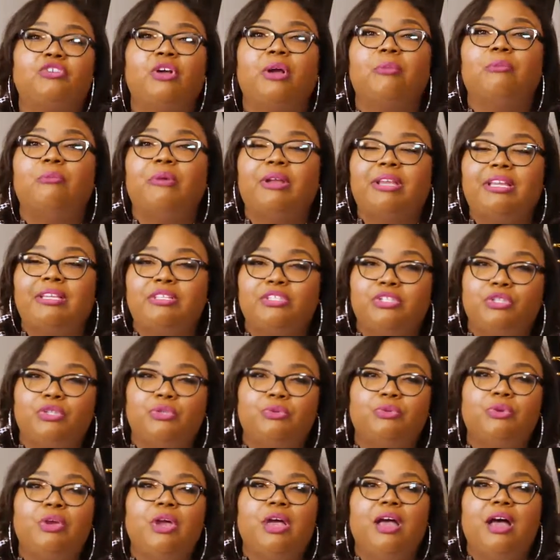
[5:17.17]
I'm ready
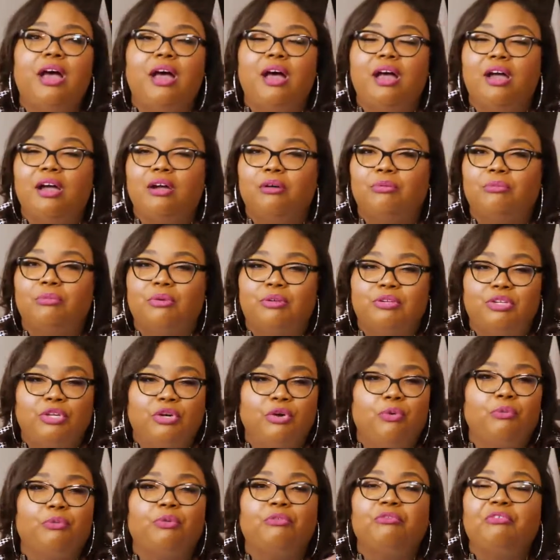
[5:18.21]
to,
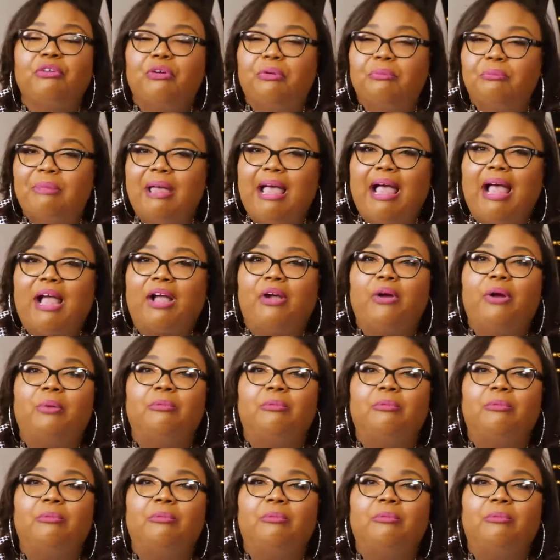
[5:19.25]
revert back,